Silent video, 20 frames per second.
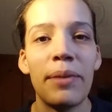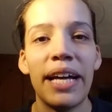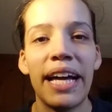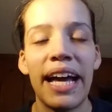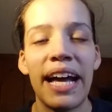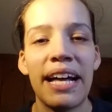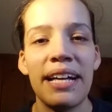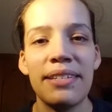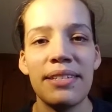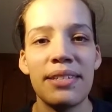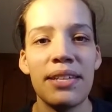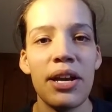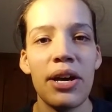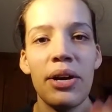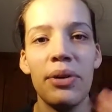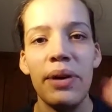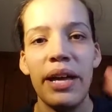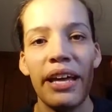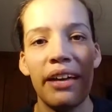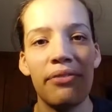has
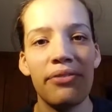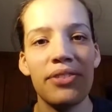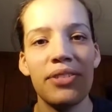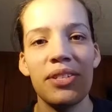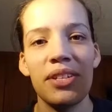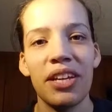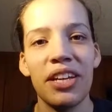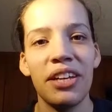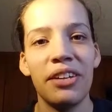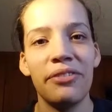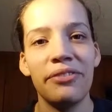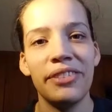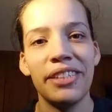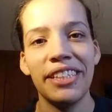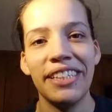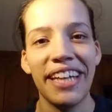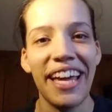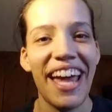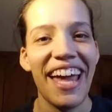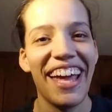no F's to give
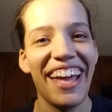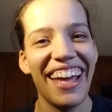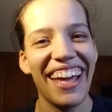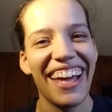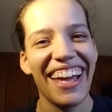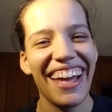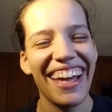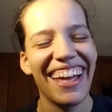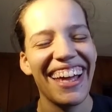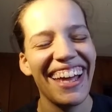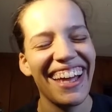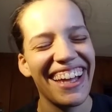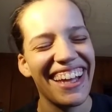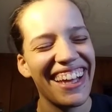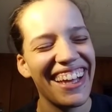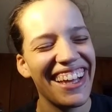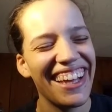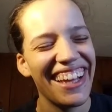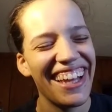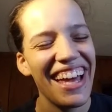today
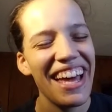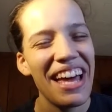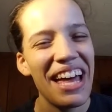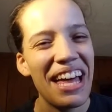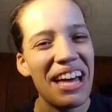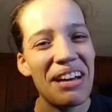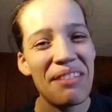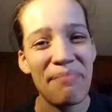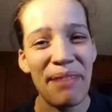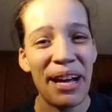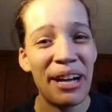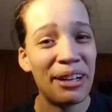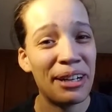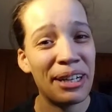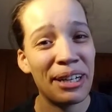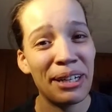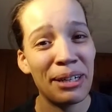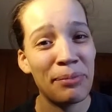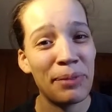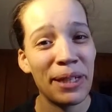about
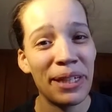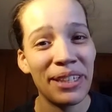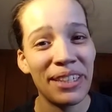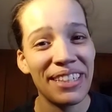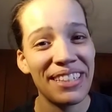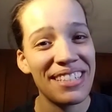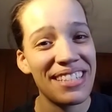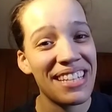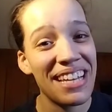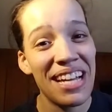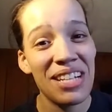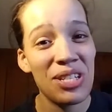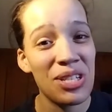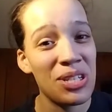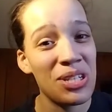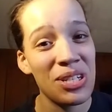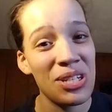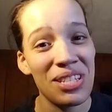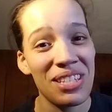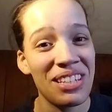her appearance. That's
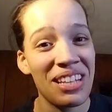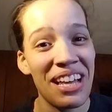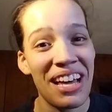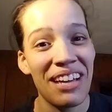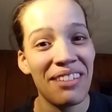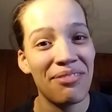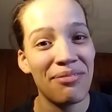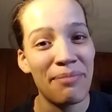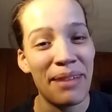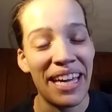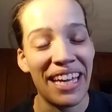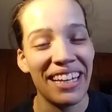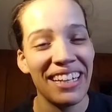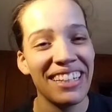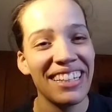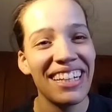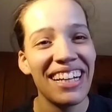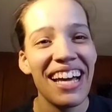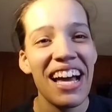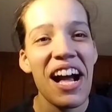just life, man.
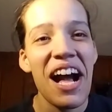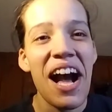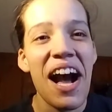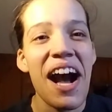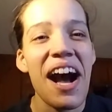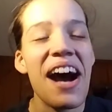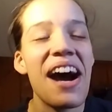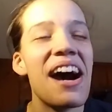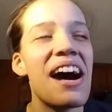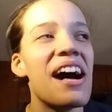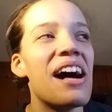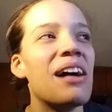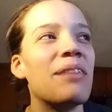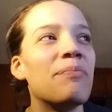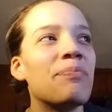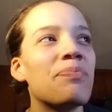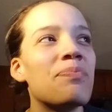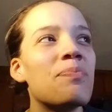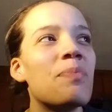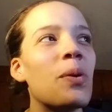
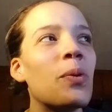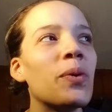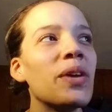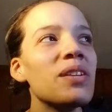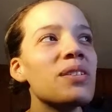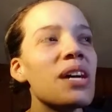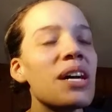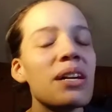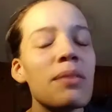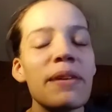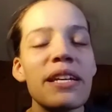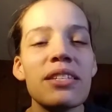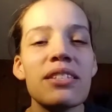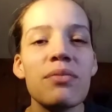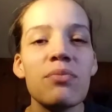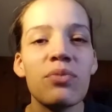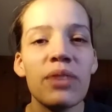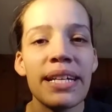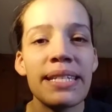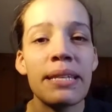But we'll talk about
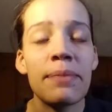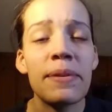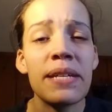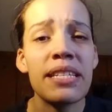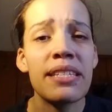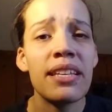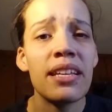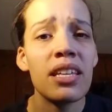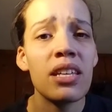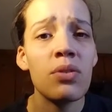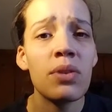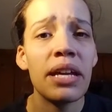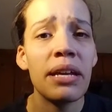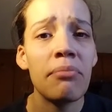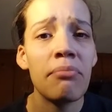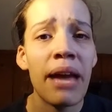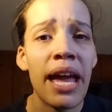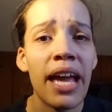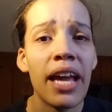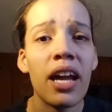some recipes that you
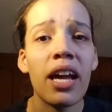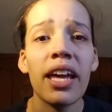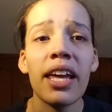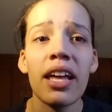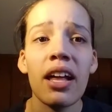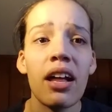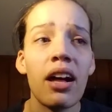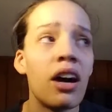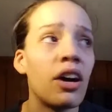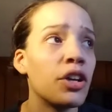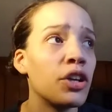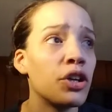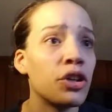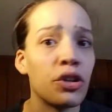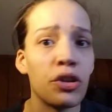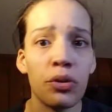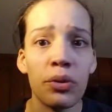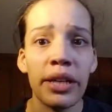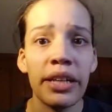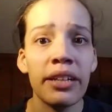can make on your
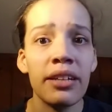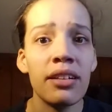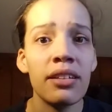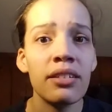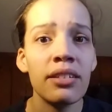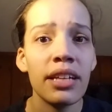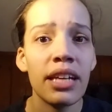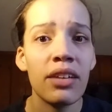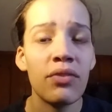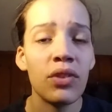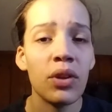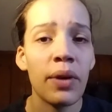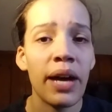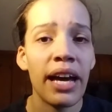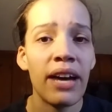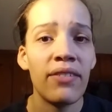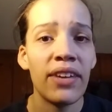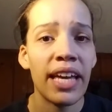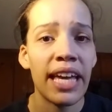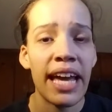grill if you
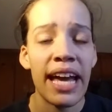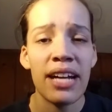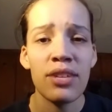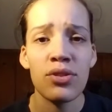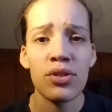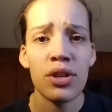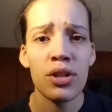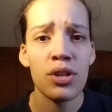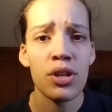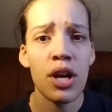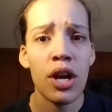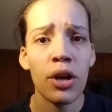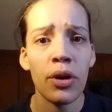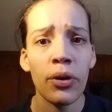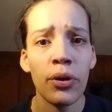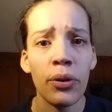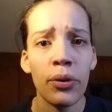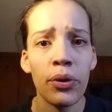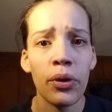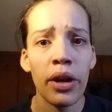have a gas or a
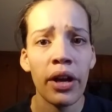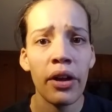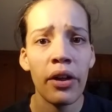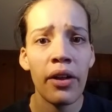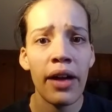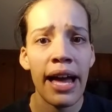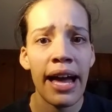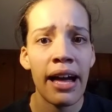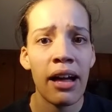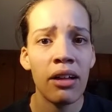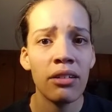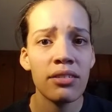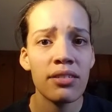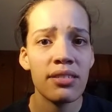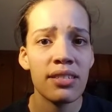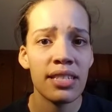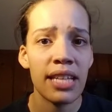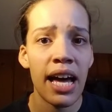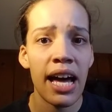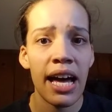charcoal grill
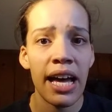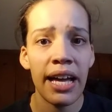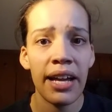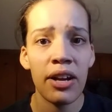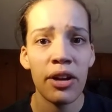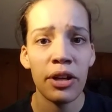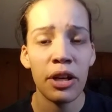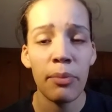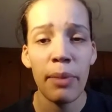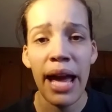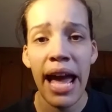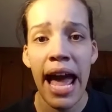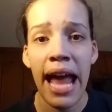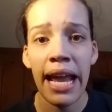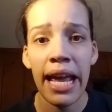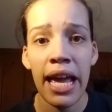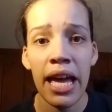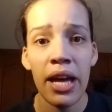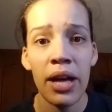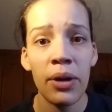outside on your
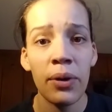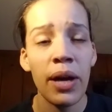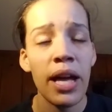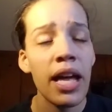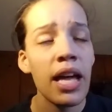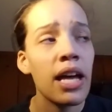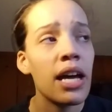patio.